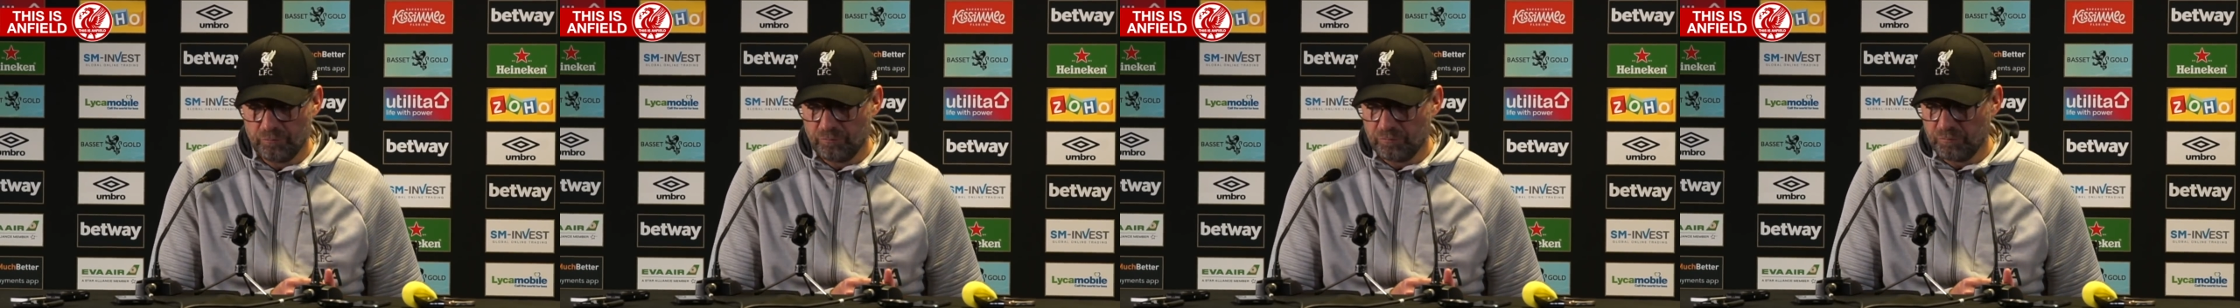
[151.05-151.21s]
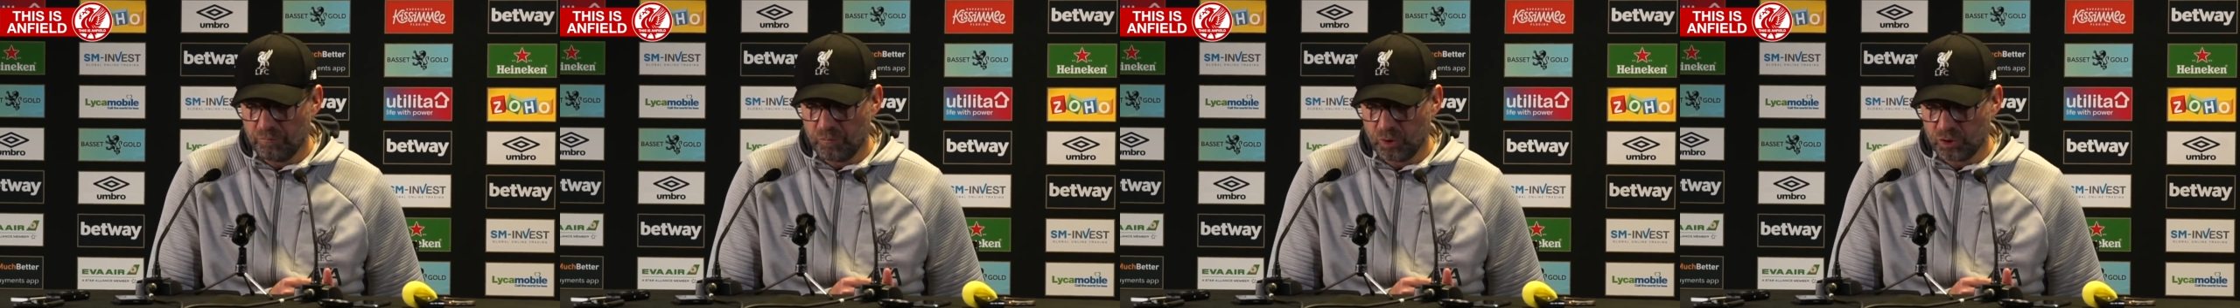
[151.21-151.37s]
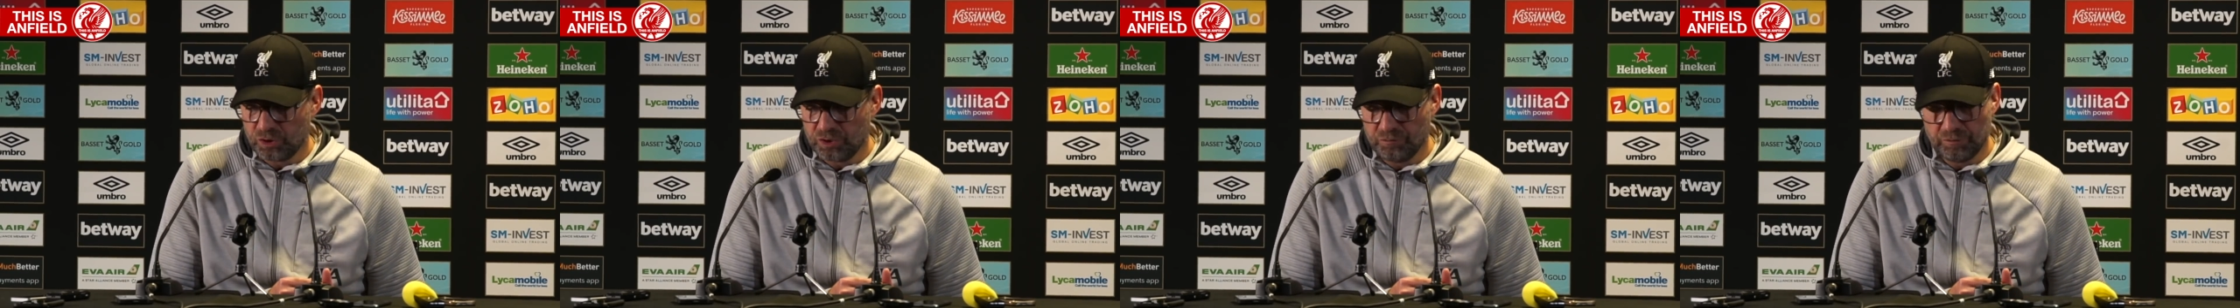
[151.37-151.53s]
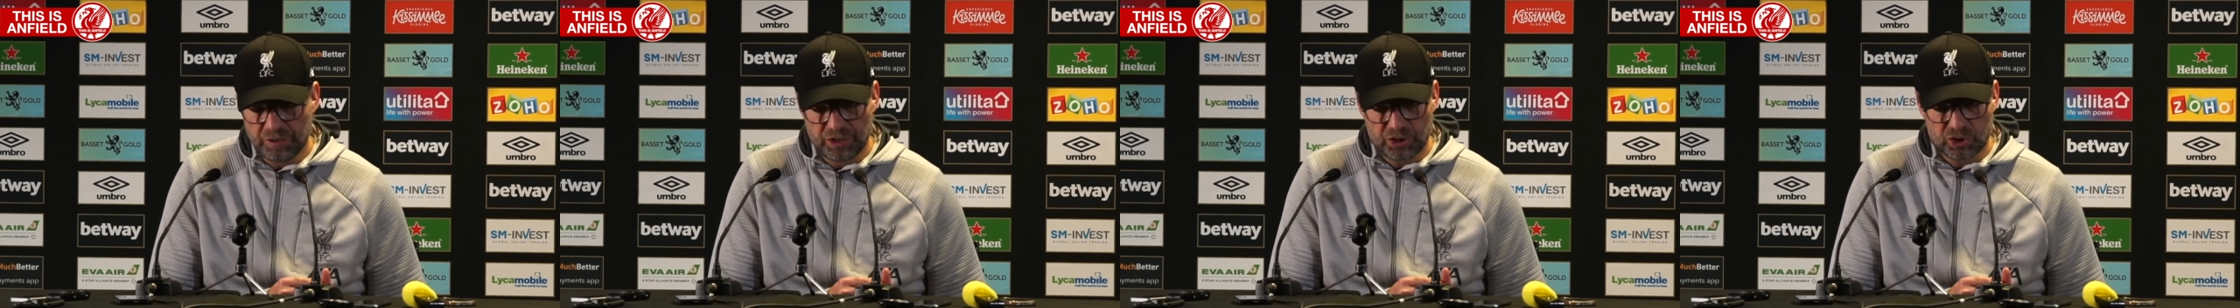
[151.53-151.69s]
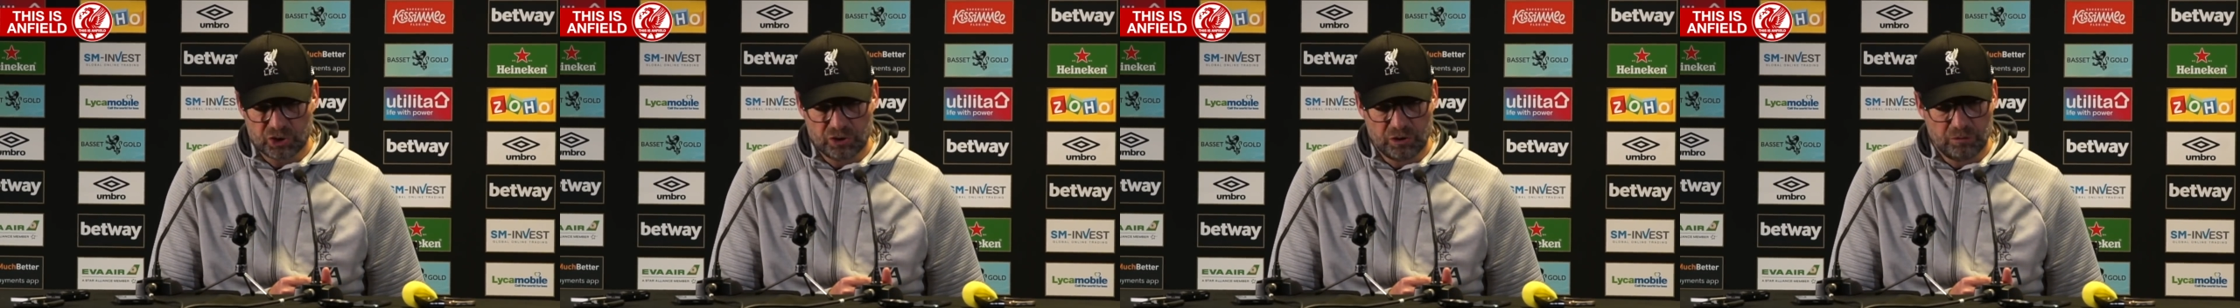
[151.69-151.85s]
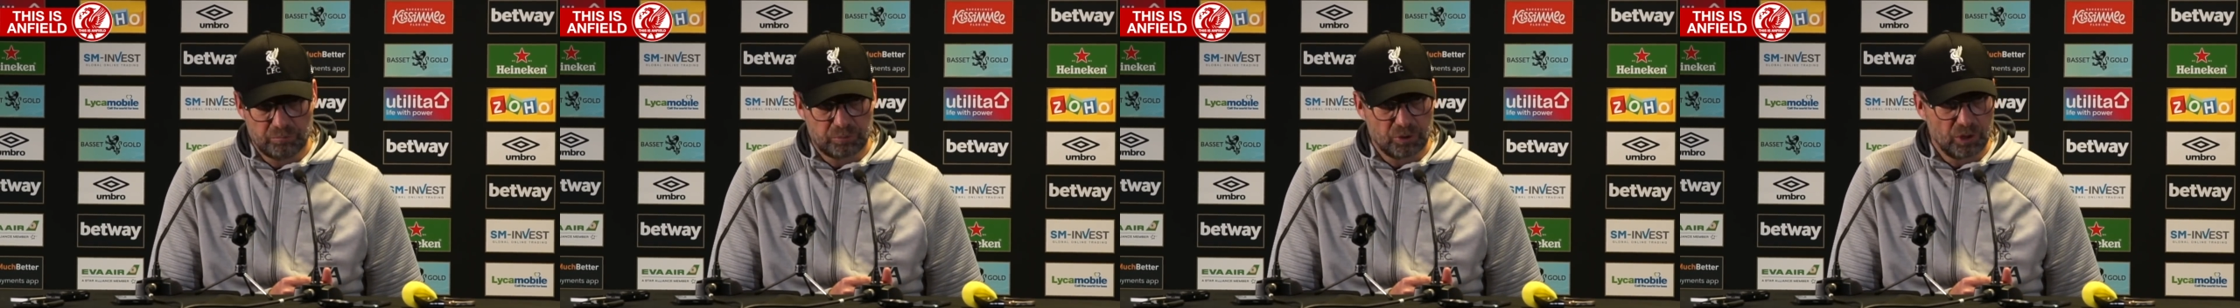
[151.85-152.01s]

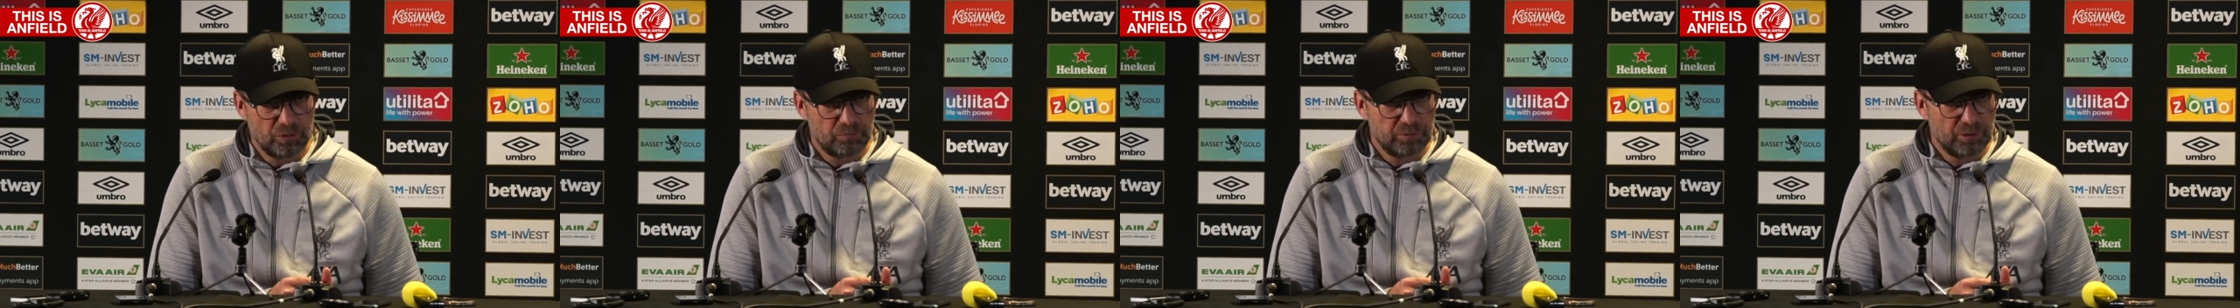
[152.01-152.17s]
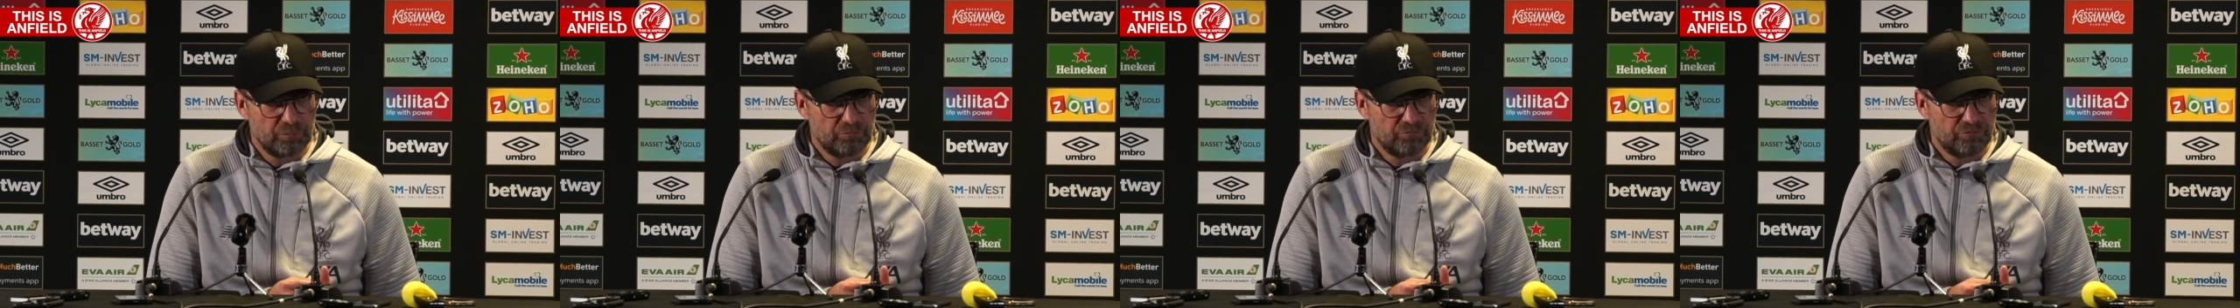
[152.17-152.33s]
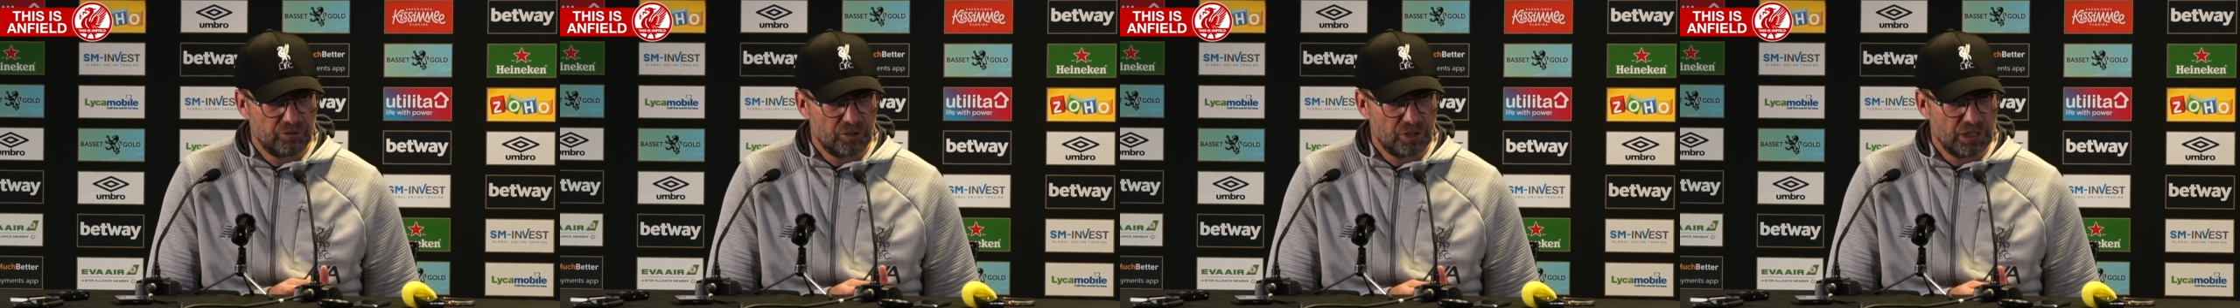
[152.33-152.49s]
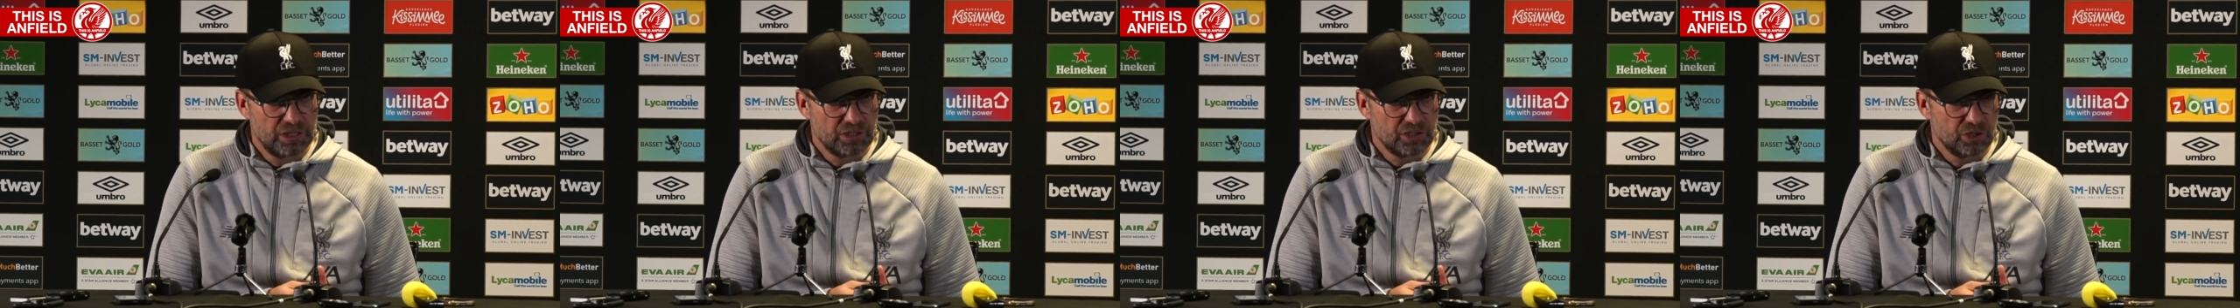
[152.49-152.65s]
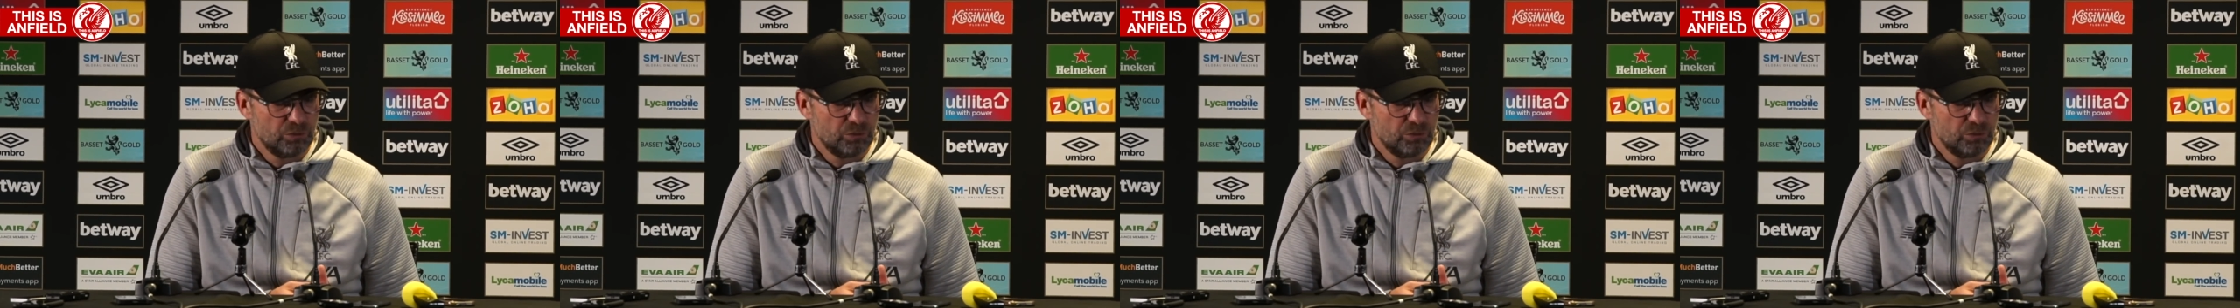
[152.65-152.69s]
motivational problem for us.